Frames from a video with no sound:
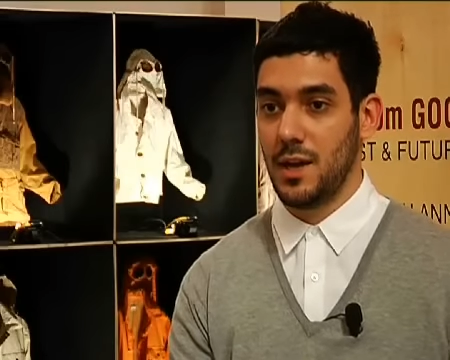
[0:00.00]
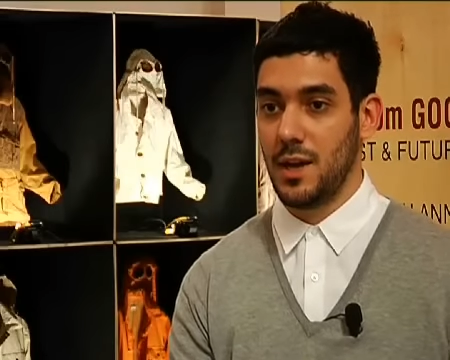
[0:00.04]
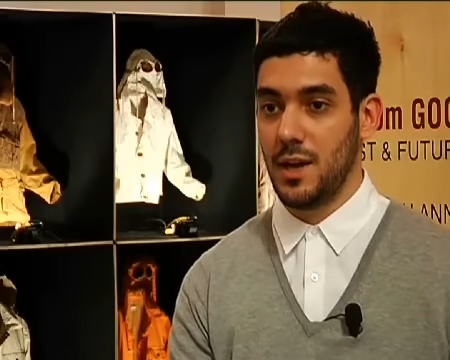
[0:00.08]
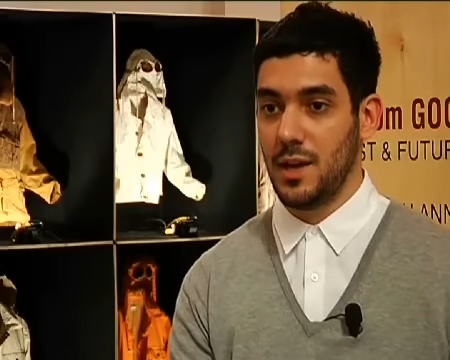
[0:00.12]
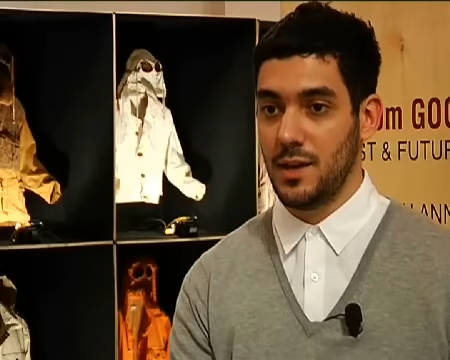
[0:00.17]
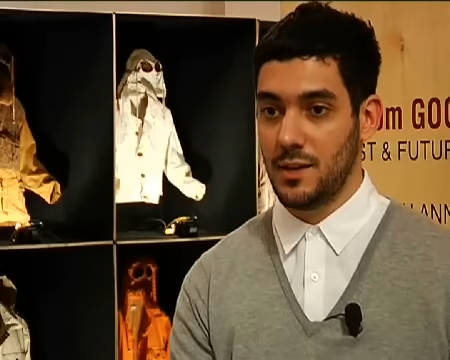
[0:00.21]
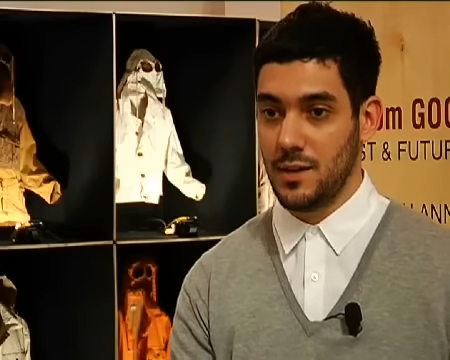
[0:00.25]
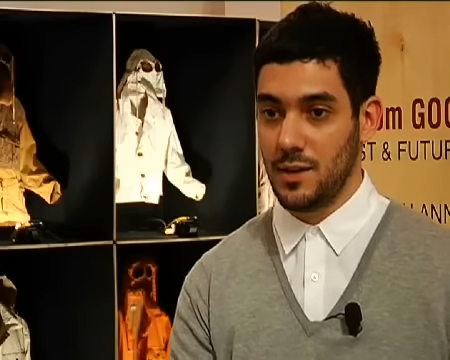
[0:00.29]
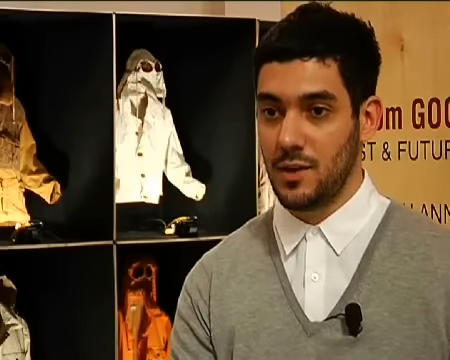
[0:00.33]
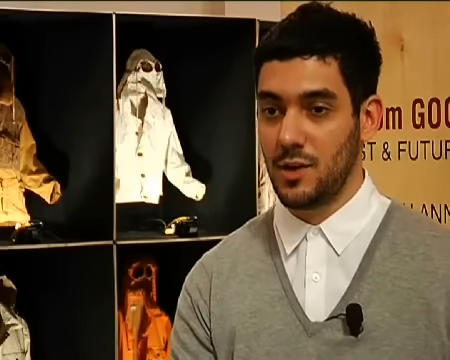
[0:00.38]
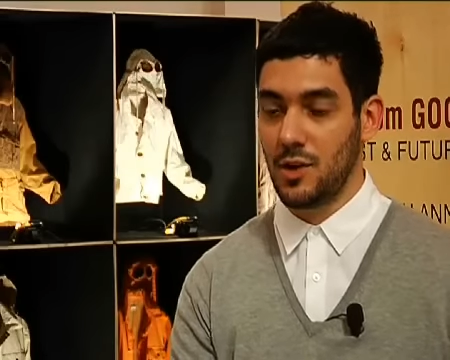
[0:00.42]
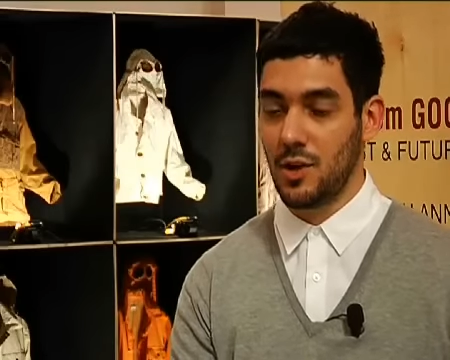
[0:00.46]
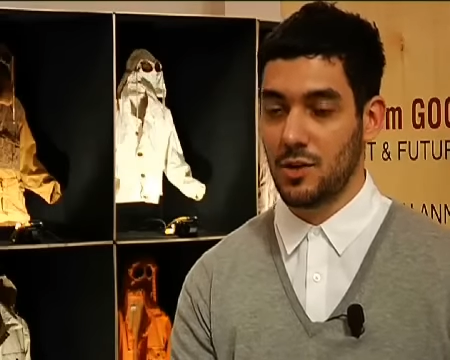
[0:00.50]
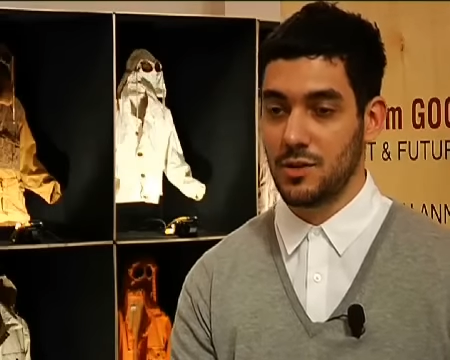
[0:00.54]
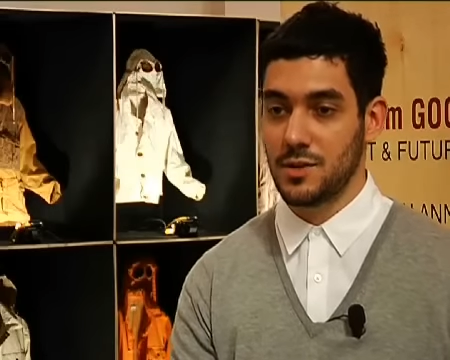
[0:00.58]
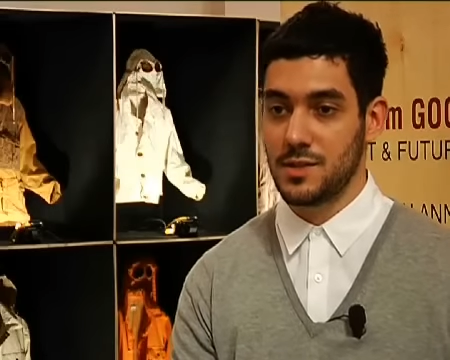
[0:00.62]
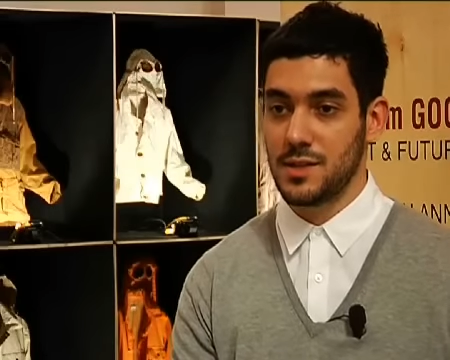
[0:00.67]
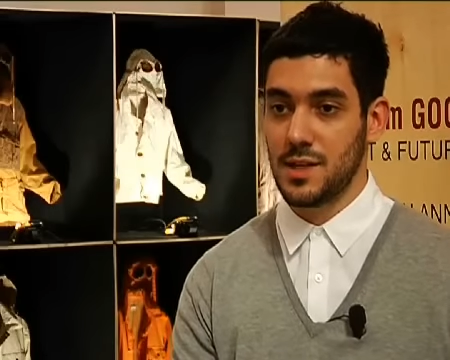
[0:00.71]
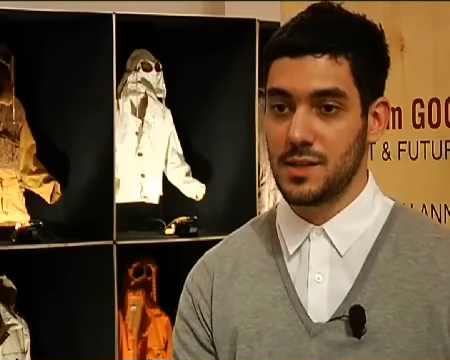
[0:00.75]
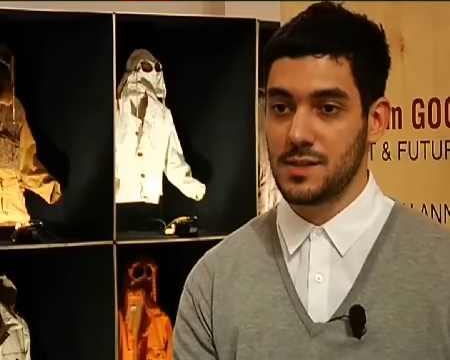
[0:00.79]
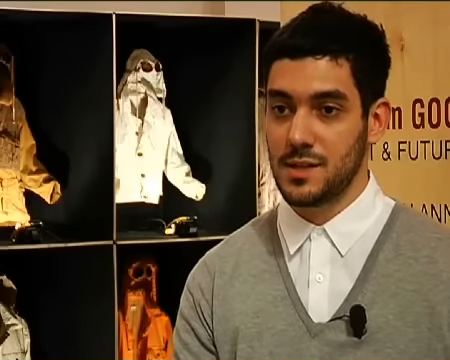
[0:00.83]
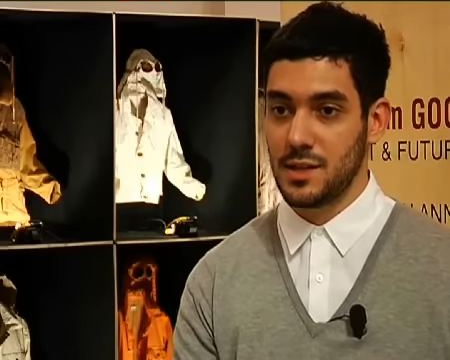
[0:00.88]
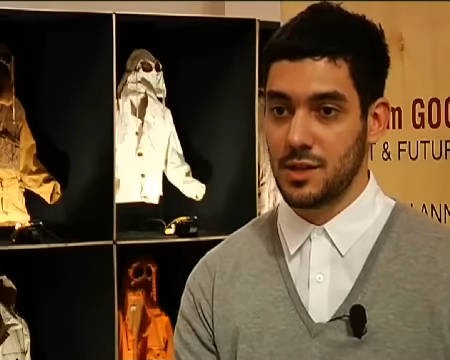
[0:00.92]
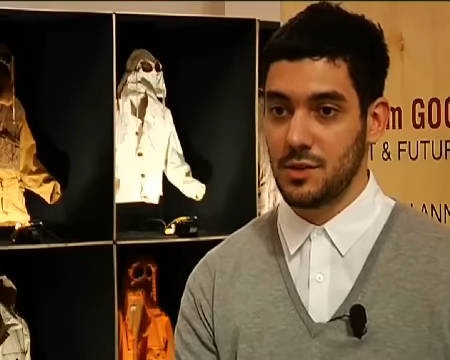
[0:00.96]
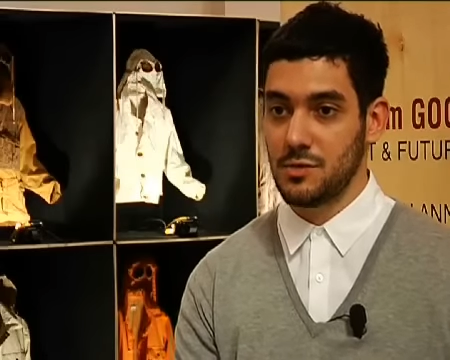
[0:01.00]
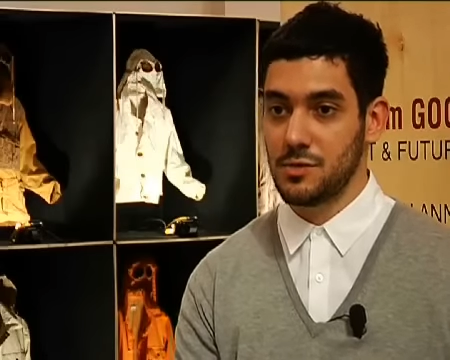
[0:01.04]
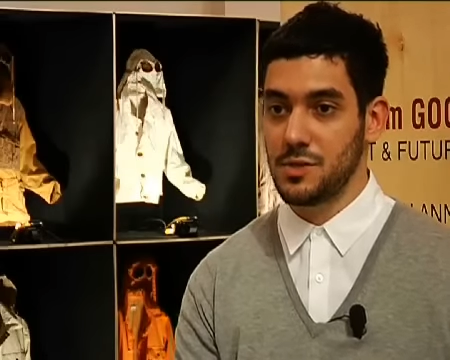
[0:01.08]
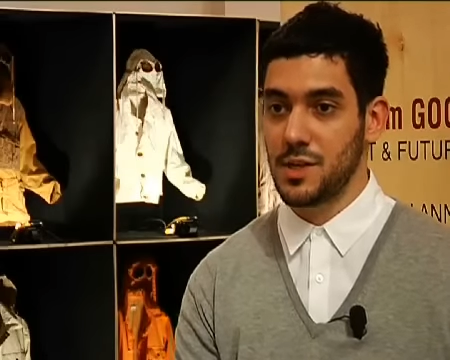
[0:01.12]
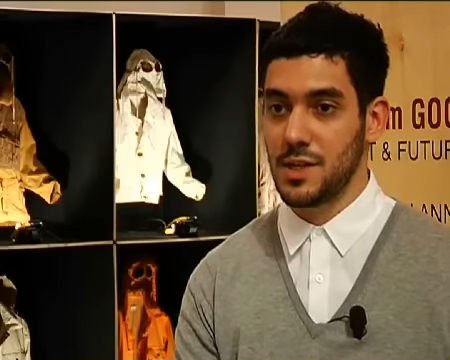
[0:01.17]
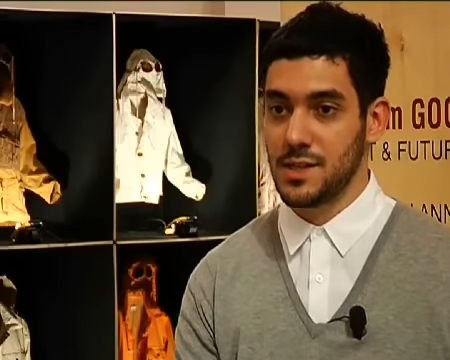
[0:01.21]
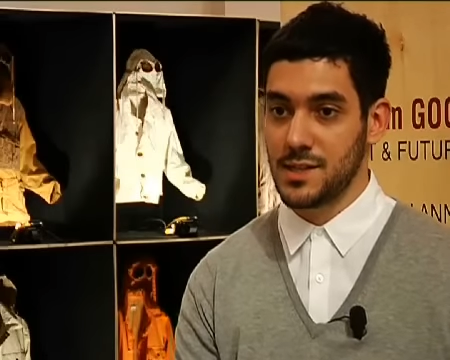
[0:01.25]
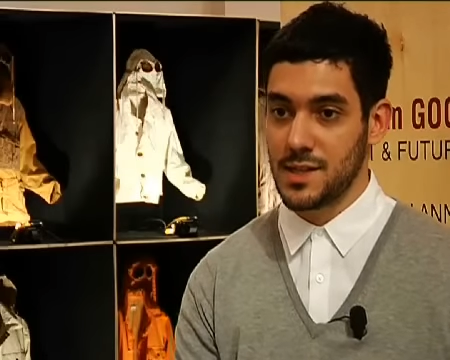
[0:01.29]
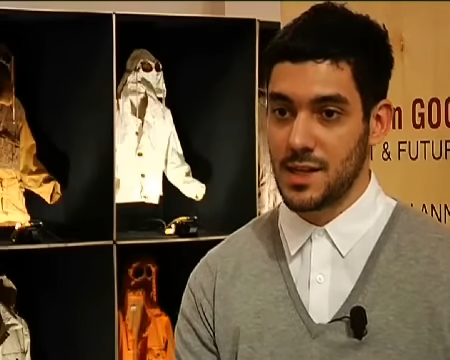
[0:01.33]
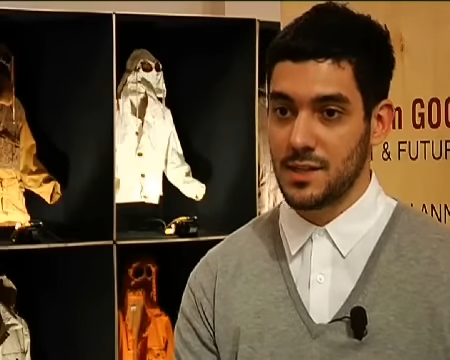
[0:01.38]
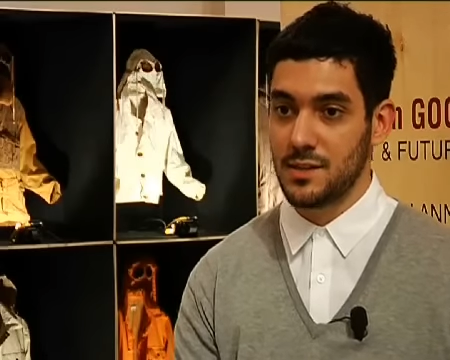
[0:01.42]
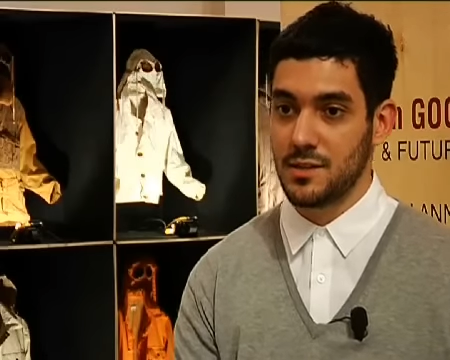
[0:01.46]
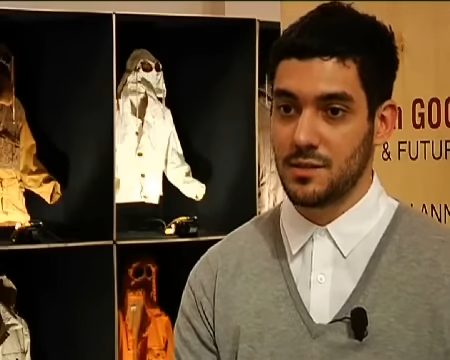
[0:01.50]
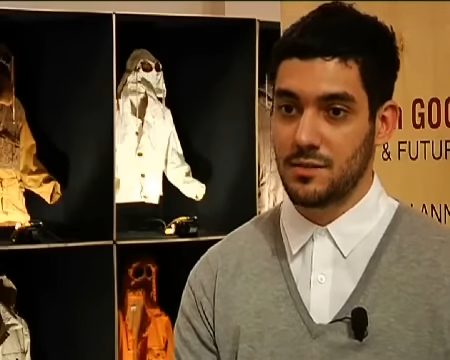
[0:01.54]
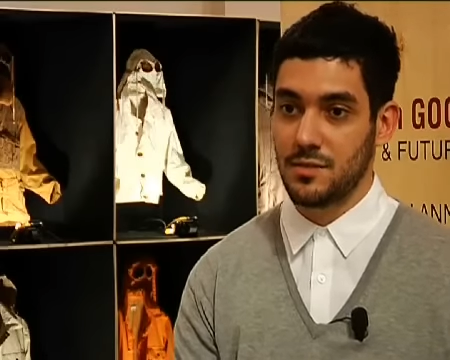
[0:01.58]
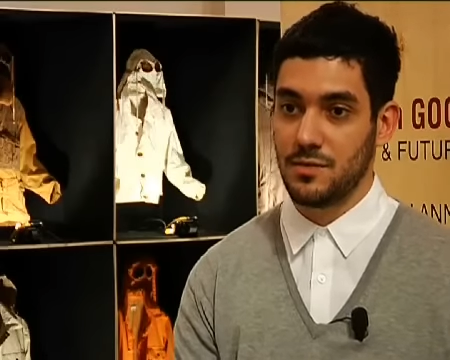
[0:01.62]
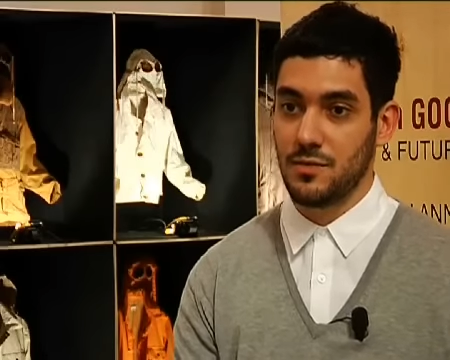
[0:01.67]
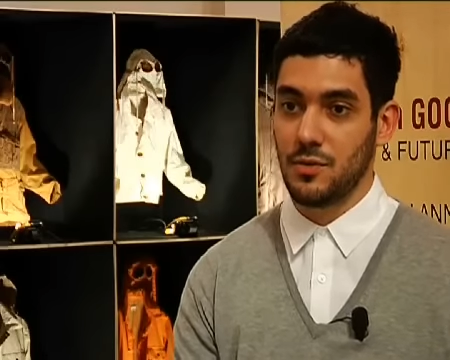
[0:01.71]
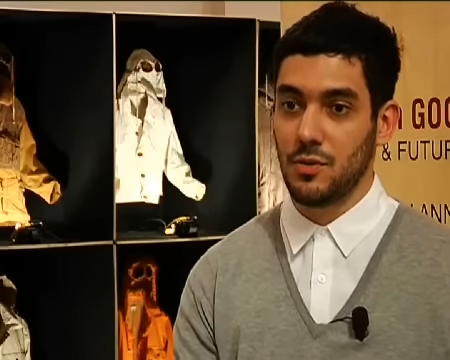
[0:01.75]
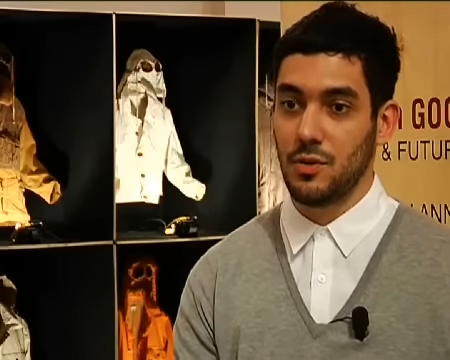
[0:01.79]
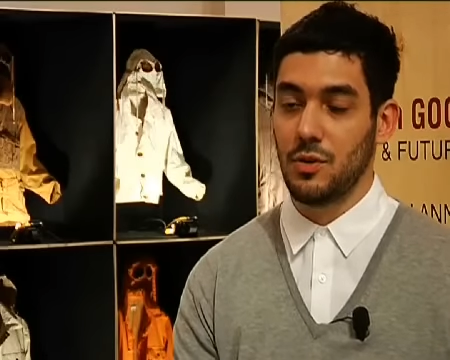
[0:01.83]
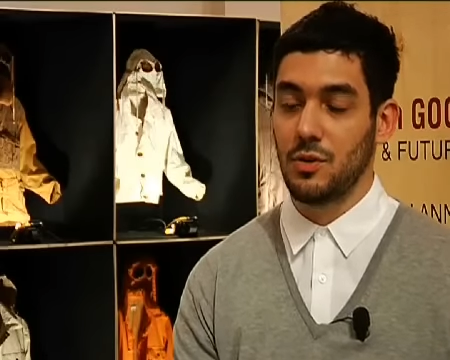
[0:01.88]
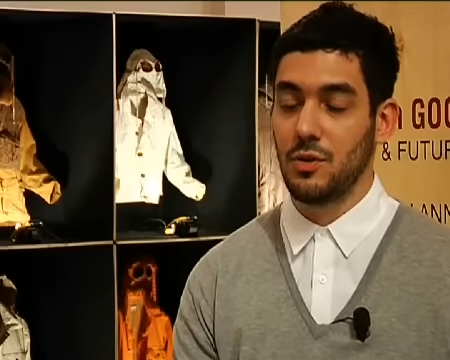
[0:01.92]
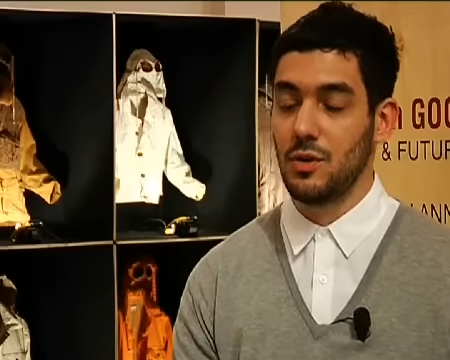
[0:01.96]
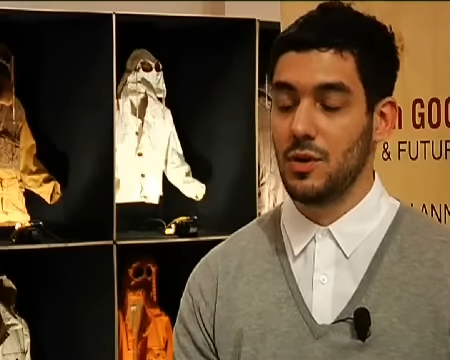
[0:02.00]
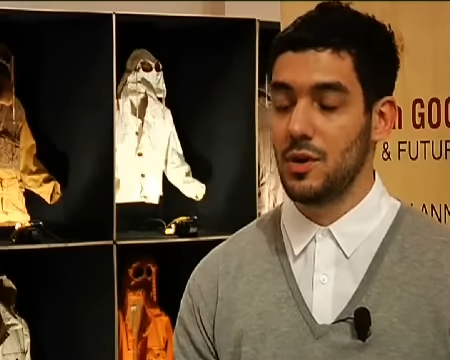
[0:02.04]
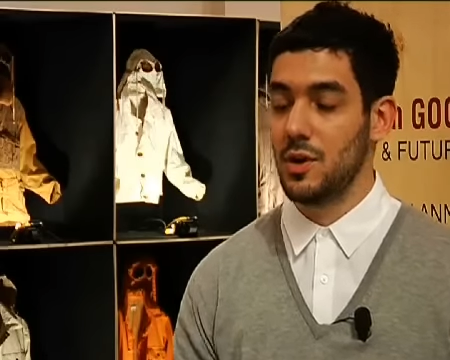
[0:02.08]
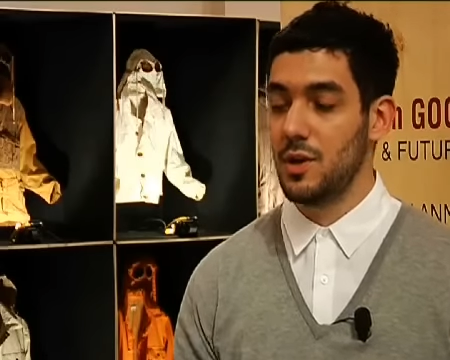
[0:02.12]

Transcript: in the context that it was intended for.